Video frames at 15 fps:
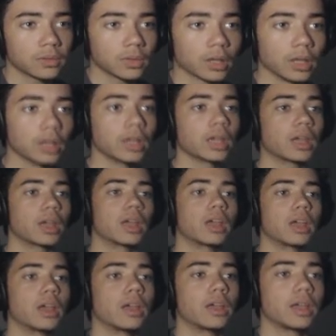Okay.
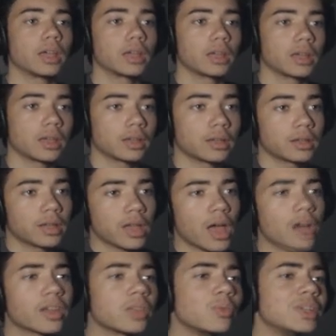
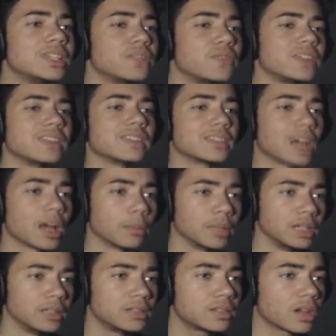How can we defeat the
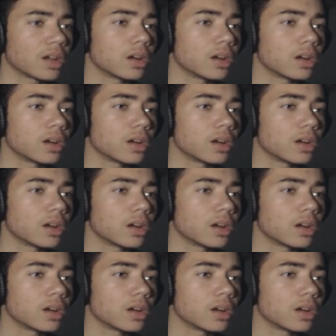zombies?